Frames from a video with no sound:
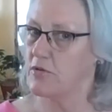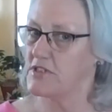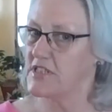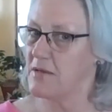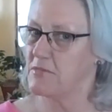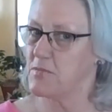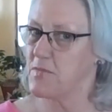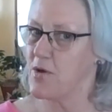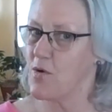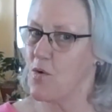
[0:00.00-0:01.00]
Chris came to
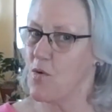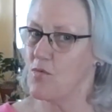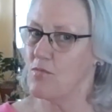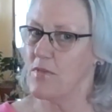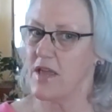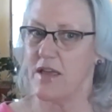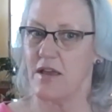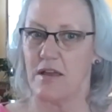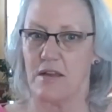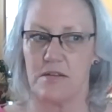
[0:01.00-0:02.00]
my home
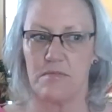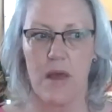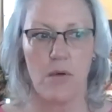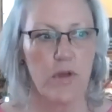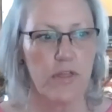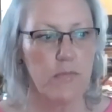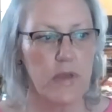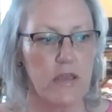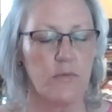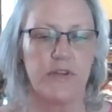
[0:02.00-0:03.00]
and met with
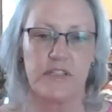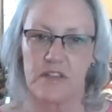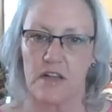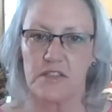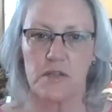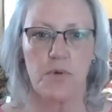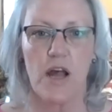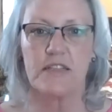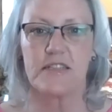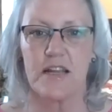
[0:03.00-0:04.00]
me and we discussed the
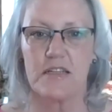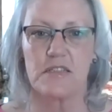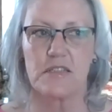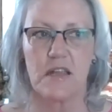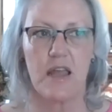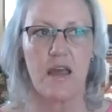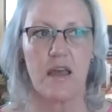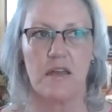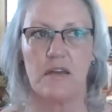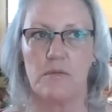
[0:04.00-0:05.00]
process
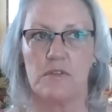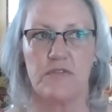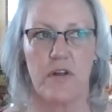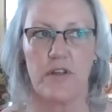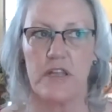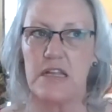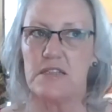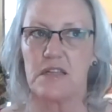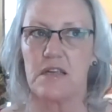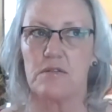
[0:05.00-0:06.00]
and it was very
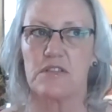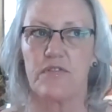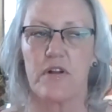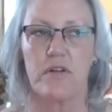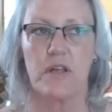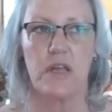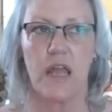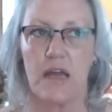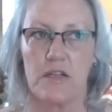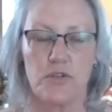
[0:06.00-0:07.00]
easy, it was very
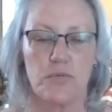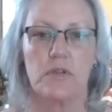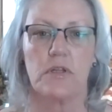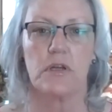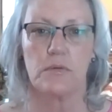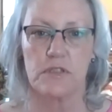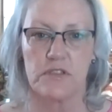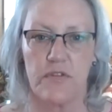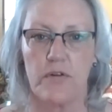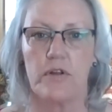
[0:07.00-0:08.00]
casual, and it
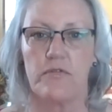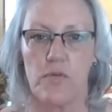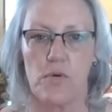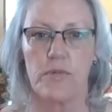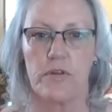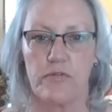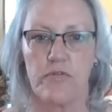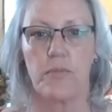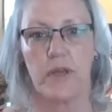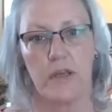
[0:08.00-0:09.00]
was very informative
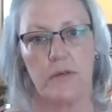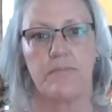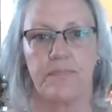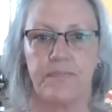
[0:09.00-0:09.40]
for me.